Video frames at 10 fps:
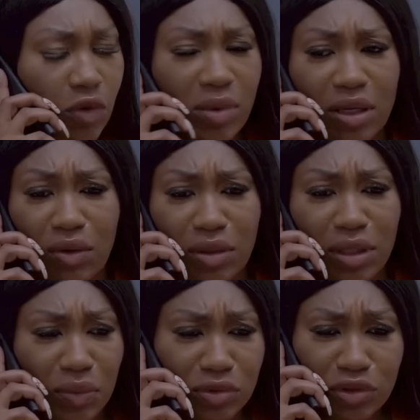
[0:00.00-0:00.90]
Oh my God,
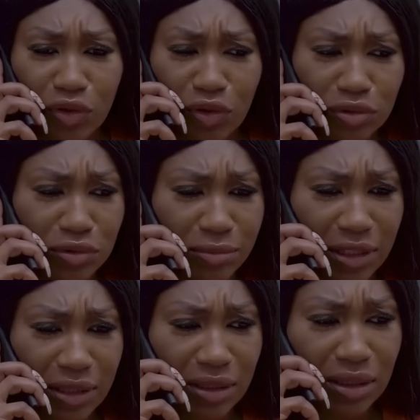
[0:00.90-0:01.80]
he won't talk to
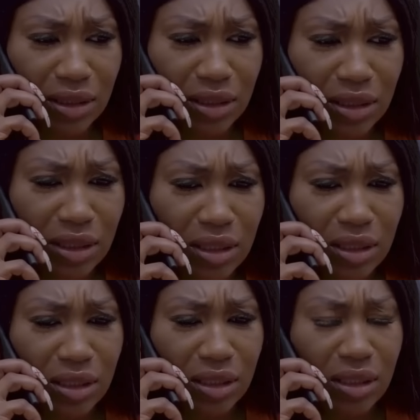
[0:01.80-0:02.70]
me.
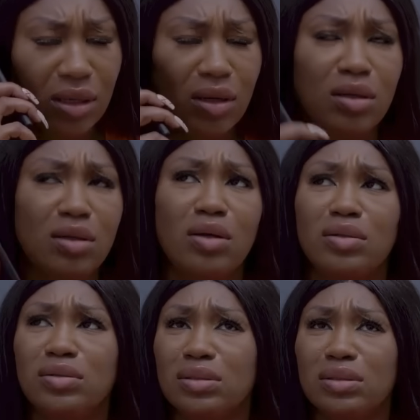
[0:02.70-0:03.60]
Oh
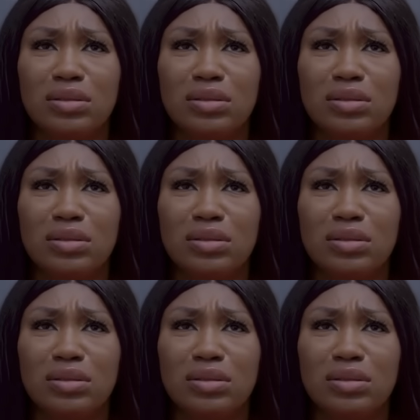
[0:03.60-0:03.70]
God.